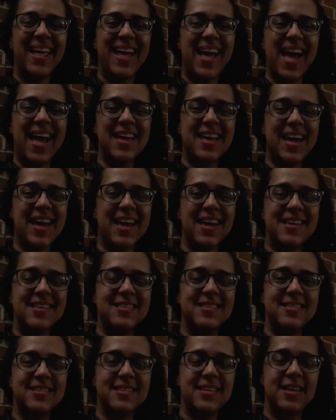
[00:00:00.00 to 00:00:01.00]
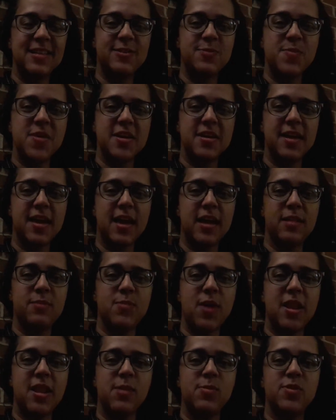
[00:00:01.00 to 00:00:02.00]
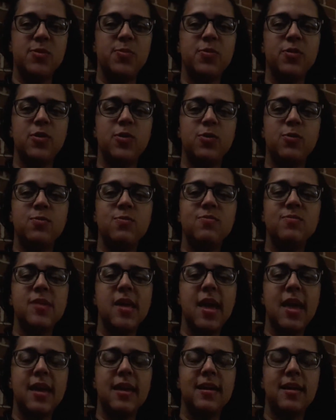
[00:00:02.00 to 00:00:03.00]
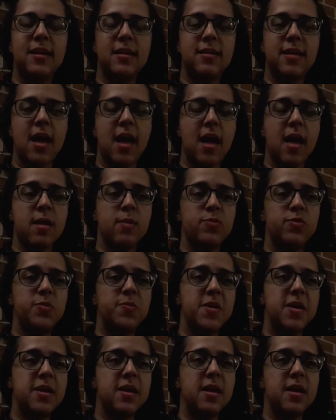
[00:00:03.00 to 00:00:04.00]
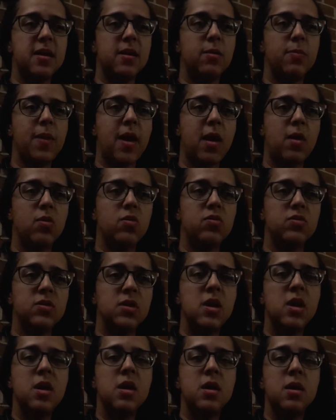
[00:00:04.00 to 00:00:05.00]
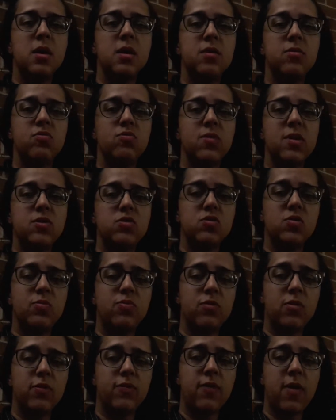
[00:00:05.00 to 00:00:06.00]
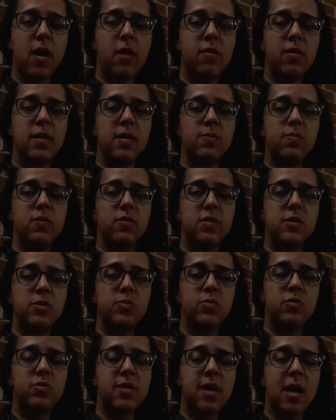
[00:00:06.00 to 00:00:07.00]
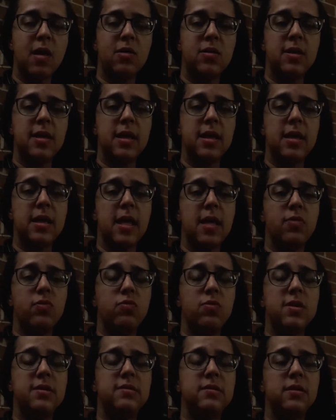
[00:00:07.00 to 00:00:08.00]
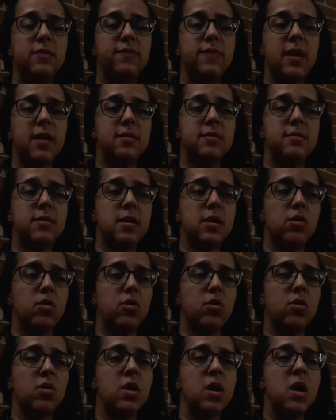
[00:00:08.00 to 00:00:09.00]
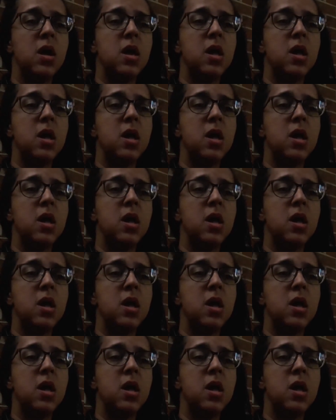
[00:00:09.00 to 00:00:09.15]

Hi, guys, it's me again. My name is Bloom, and I am speaking about racial profiling, police brutality, and the recent events here.